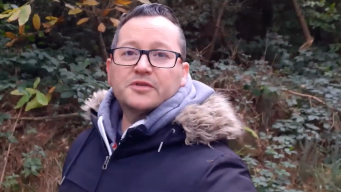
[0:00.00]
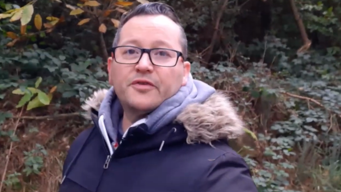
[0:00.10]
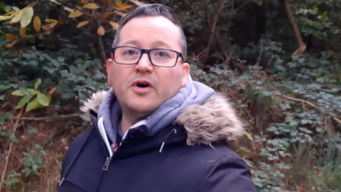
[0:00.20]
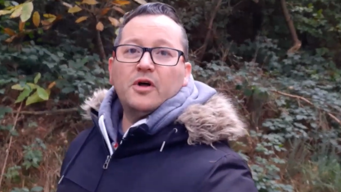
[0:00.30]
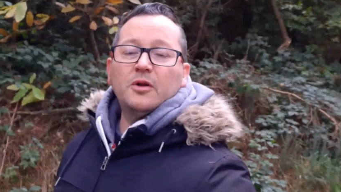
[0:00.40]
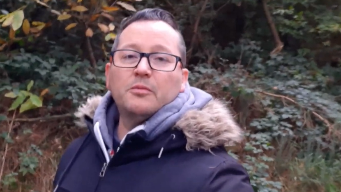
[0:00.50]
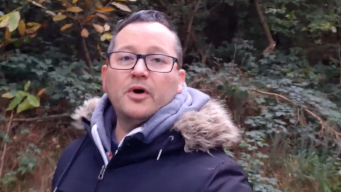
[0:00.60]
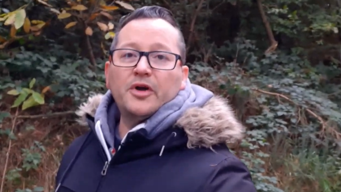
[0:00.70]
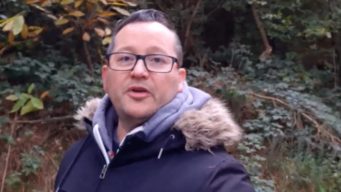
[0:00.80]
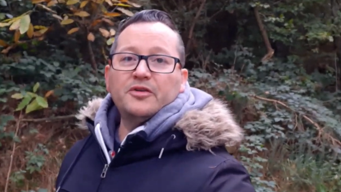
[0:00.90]
of all,
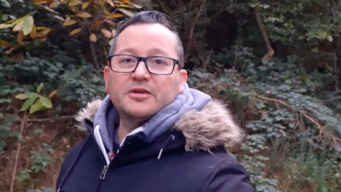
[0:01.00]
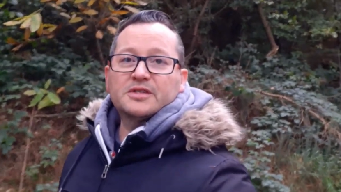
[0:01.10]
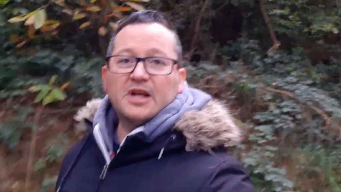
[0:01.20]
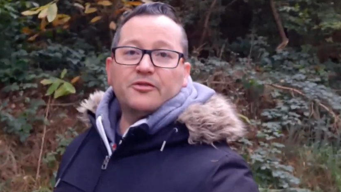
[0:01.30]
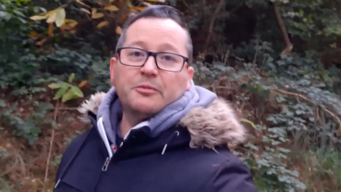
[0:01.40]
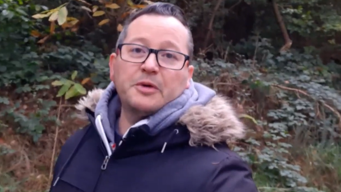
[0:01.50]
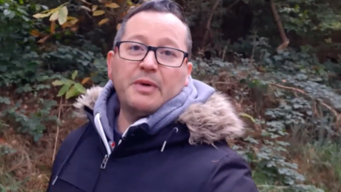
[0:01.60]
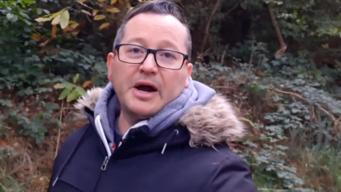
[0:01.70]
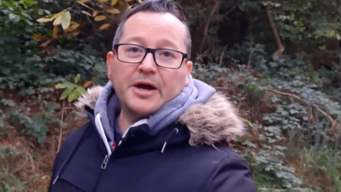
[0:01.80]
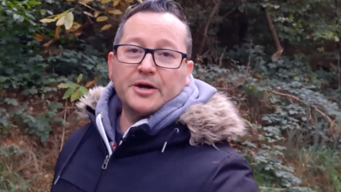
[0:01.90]
myself and my
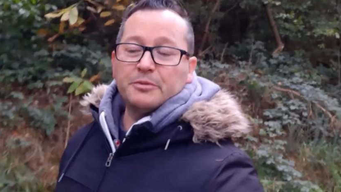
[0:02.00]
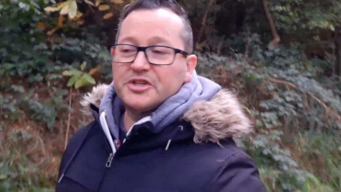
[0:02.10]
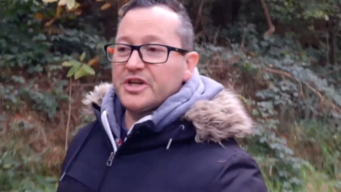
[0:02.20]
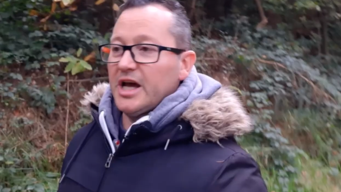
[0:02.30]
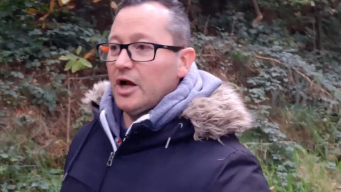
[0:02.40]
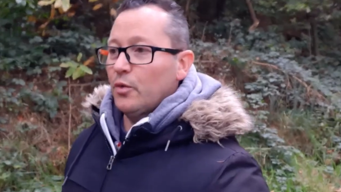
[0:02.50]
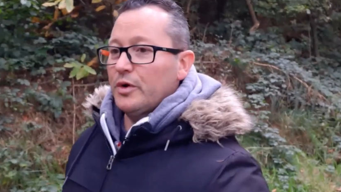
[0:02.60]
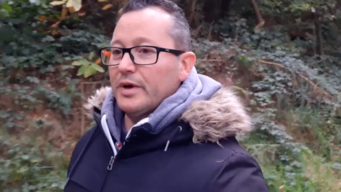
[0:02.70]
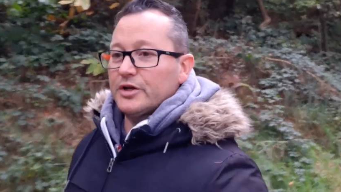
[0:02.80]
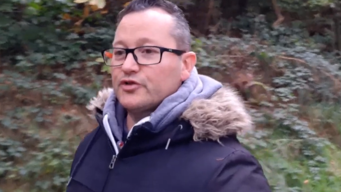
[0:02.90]
partner, Michelle, we
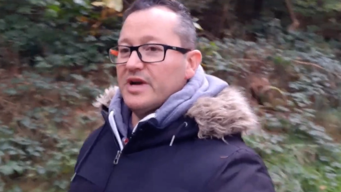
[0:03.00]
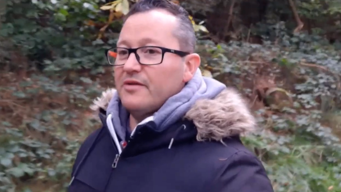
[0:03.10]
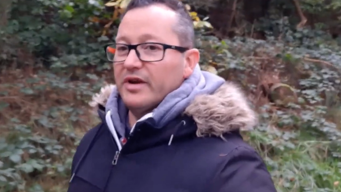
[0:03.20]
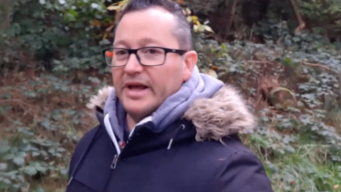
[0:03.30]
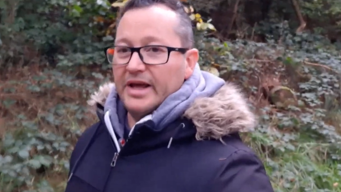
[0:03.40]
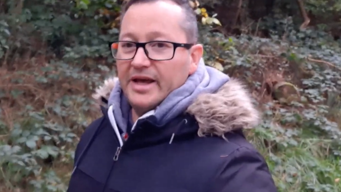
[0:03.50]
went traveling.